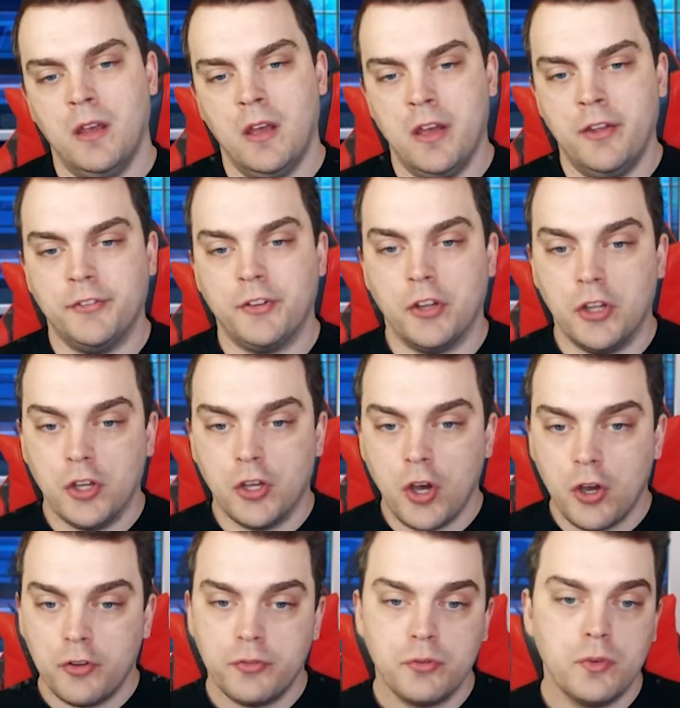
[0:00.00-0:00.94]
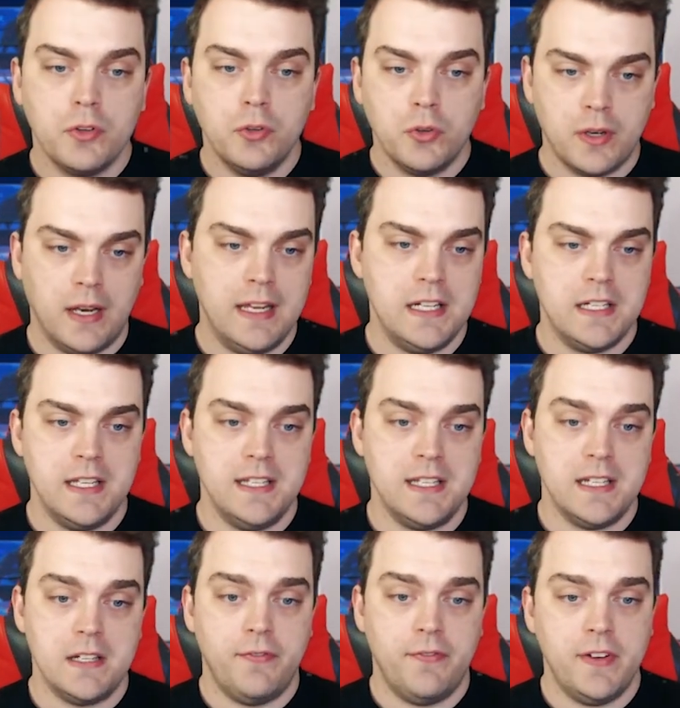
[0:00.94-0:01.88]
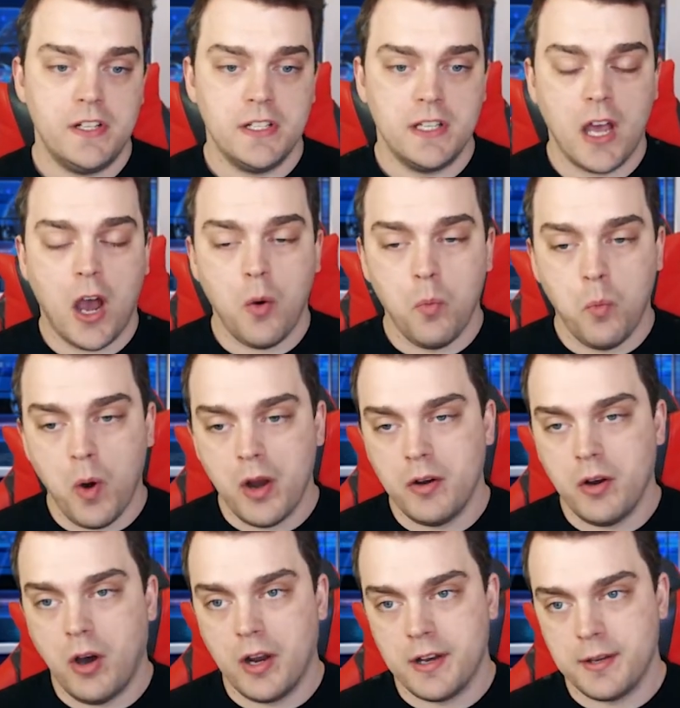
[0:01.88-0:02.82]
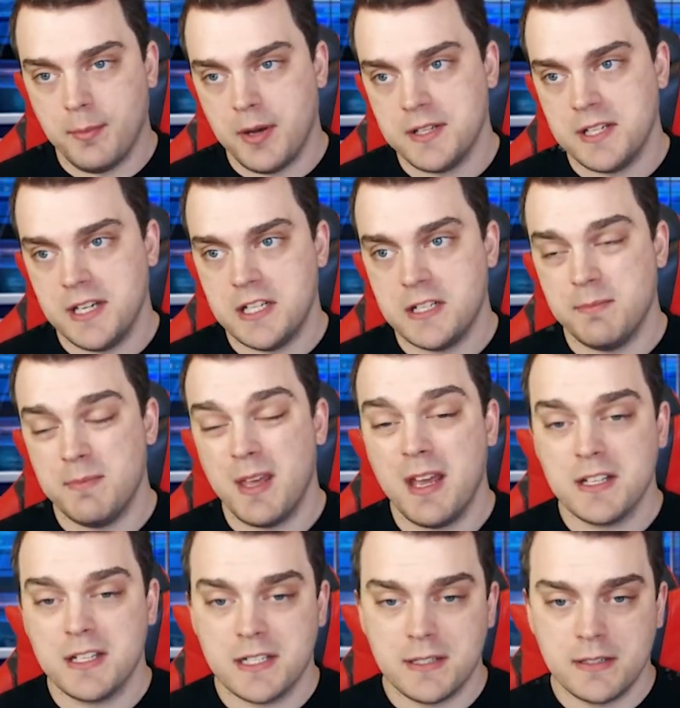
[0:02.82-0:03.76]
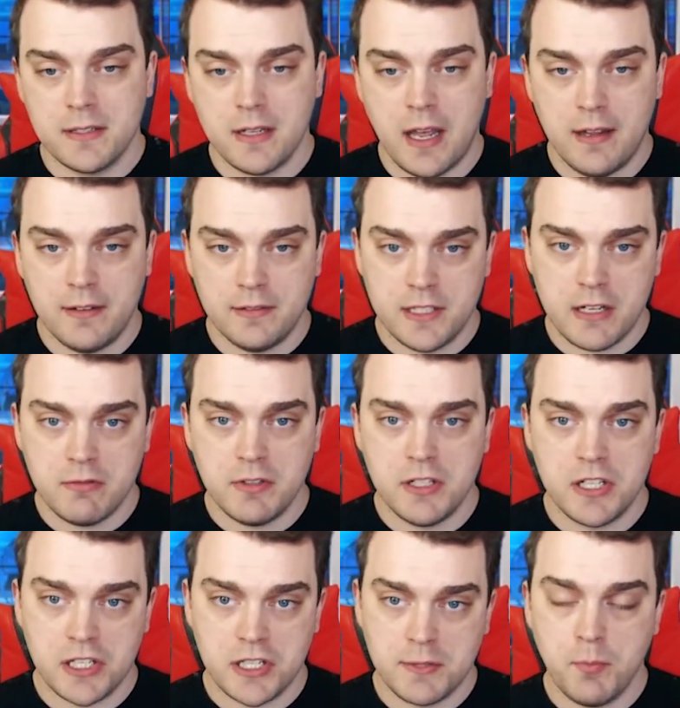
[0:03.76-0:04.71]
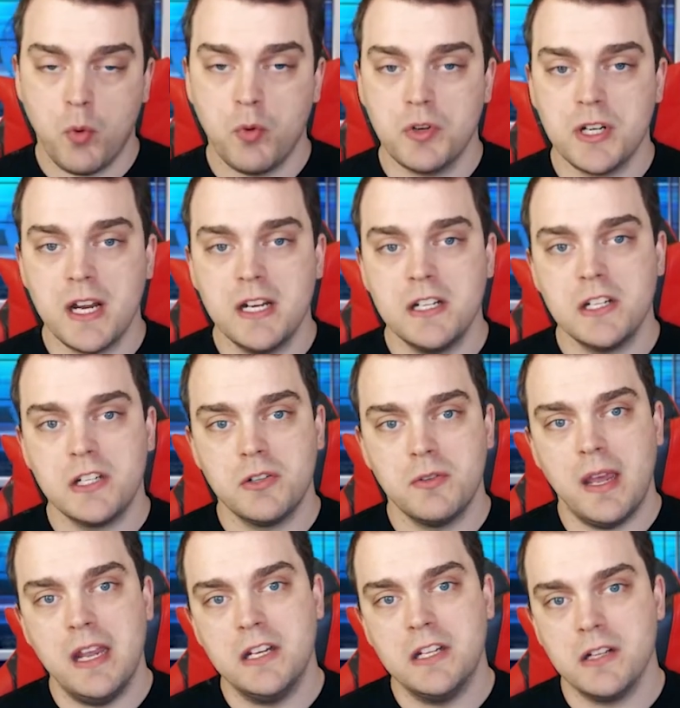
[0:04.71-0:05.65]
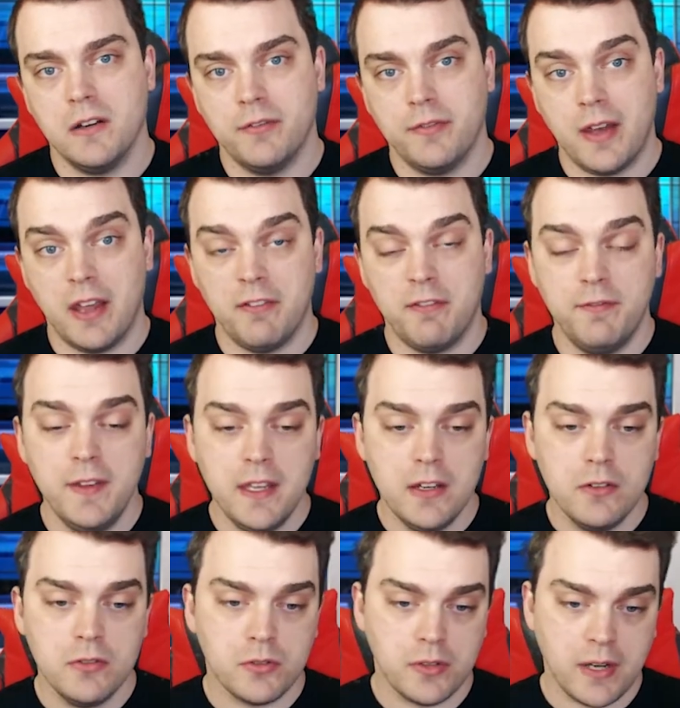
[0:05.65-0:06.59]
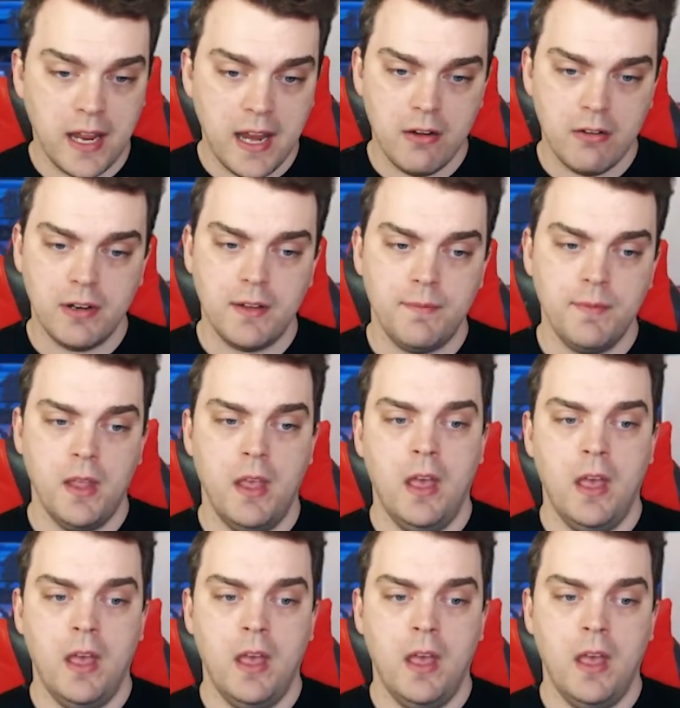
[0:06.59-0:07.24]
So you can go through and look at each of these individually. I won't itemize each of them. They are generally just small changes to each of a field or an area.